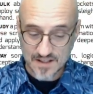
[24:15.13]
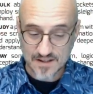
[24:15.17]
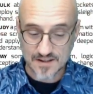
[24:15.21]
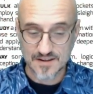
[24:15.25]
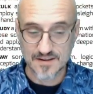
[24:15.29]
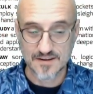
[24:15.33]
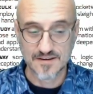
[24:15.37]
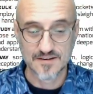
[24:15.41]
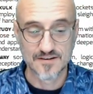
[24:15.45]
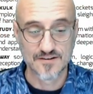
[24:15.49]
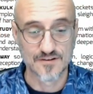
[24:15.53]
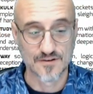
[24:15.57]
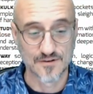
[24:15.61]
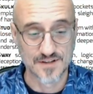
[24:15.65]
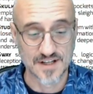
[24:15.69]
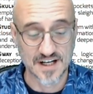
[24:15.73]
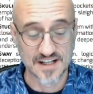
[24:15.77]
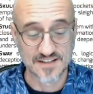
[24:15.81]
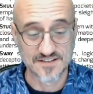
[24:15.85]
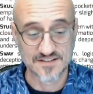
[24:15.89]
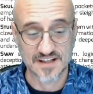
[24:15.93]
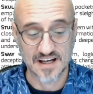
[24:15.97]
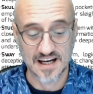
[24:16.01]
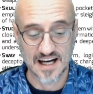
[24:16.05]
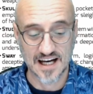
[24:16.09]
So
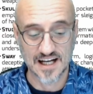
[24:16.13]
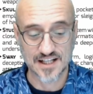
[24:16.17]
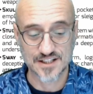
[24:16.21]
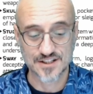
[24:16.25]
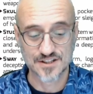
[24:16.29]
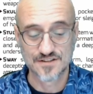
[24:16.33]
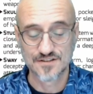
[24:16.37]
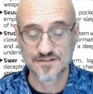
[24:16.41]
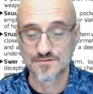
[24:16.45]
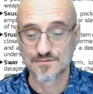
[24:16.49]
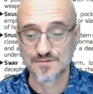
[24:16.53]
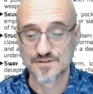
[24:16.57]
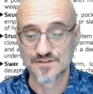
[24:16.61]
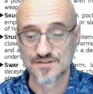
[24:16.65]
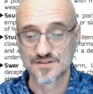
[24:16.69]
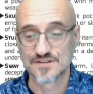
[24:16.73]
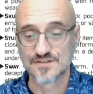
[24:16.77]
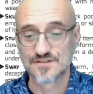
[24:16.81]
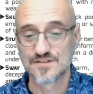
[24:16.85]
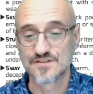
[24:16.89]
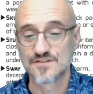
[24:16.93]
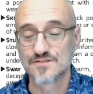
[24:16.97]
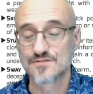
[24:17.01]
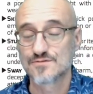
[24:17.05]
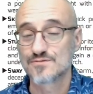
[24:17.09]
that's actions,
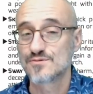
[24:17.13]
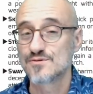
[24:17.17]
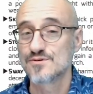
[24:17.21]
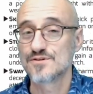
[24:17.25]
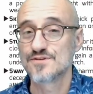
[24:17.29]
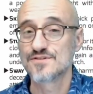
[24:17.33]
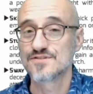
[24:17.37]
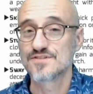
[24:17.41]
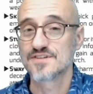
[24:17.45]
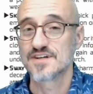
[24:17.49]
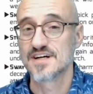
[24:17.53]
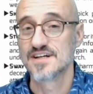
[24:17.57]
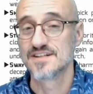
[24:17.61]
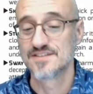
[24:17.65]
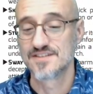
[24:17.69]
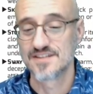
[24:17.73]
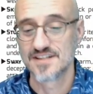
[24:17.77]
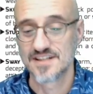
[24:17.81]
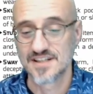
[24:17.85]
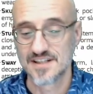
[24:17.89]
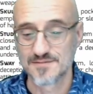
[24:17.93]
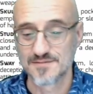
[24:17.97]
resistance rolls, and team